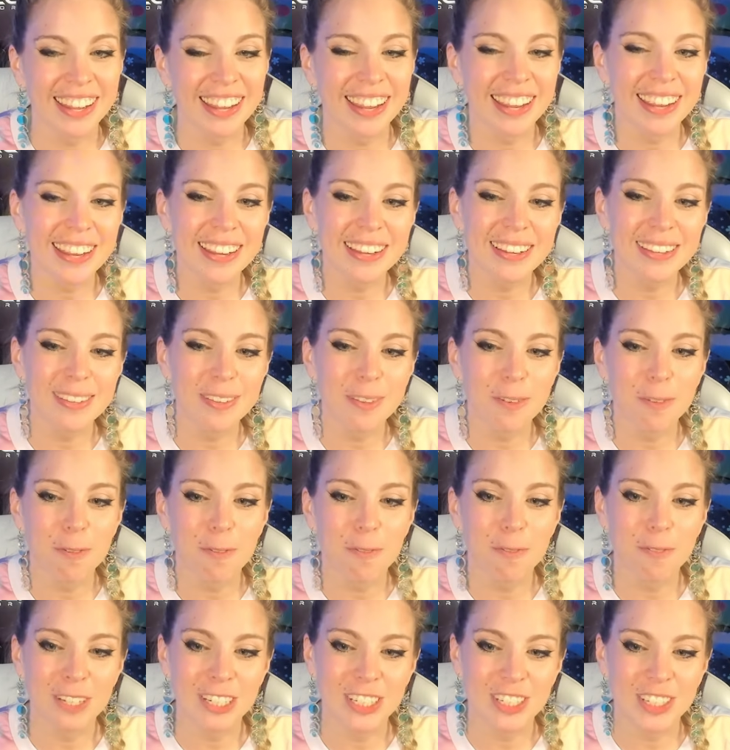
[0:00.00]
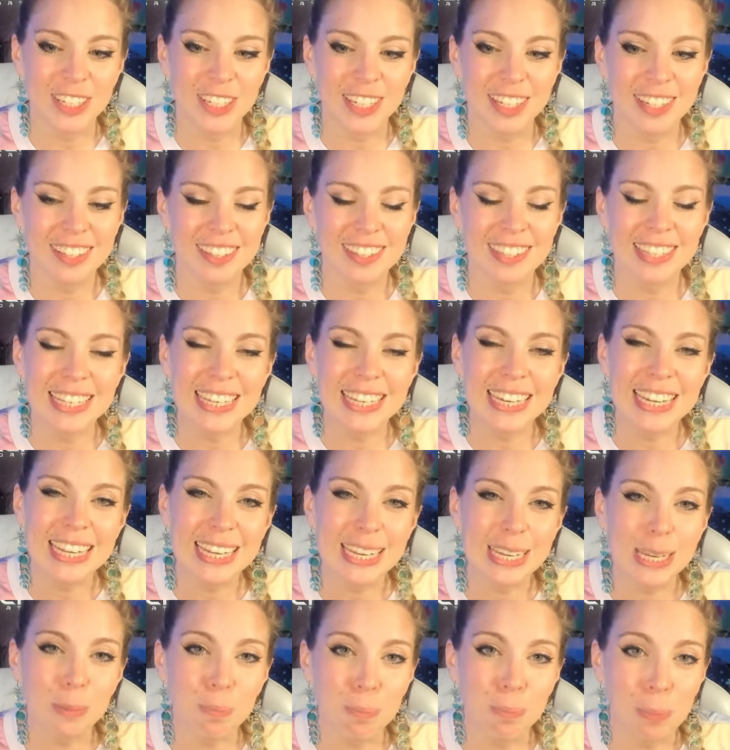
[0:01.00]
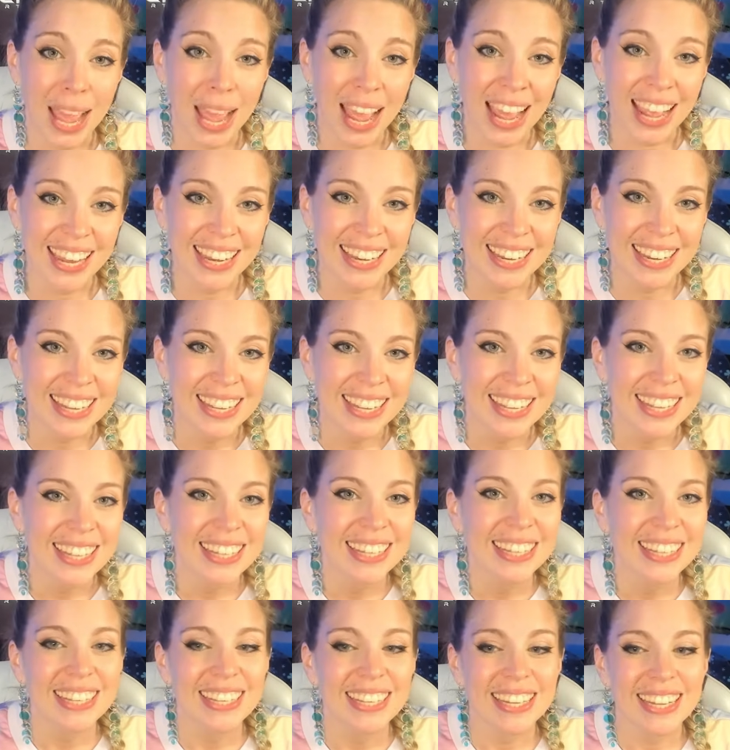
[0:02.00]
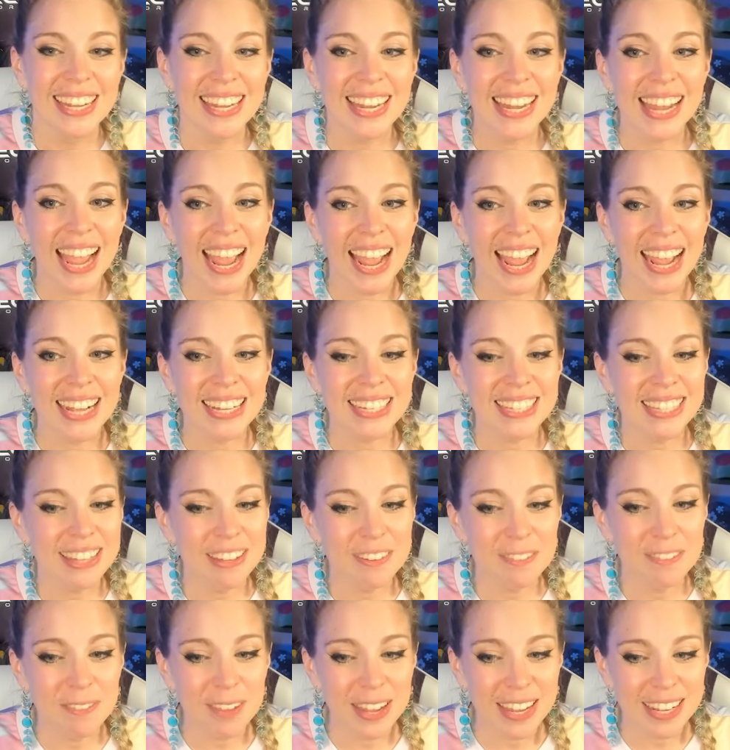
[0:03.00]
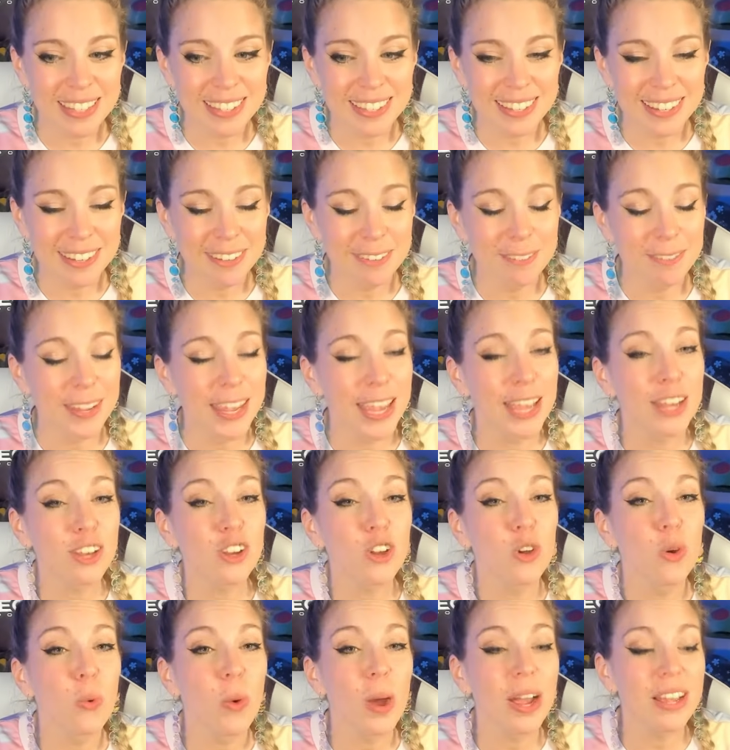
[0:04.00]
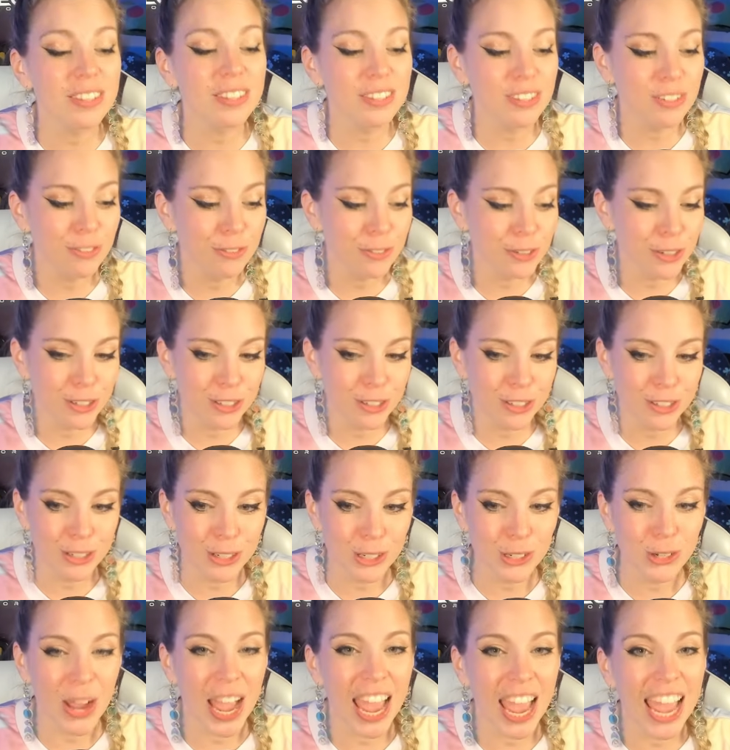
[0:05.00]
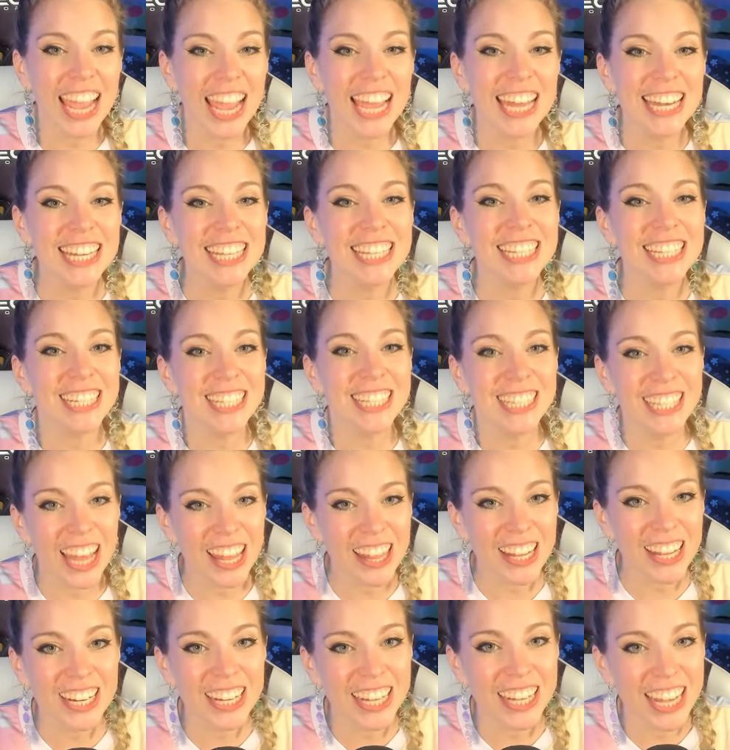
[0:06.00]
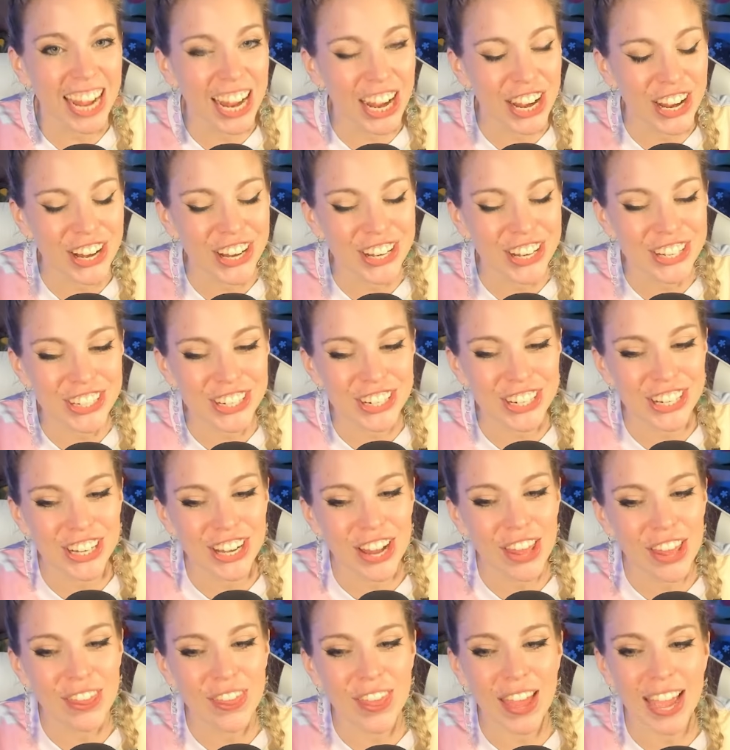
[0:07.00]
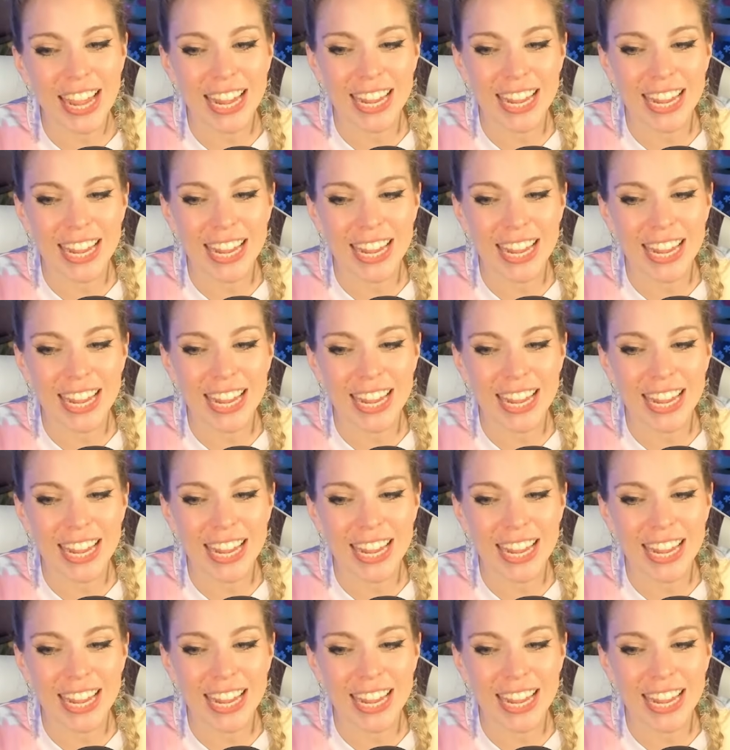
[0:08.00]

is Fidget, Sneaky Bat. He has evasive, can quest for 2, and is another character that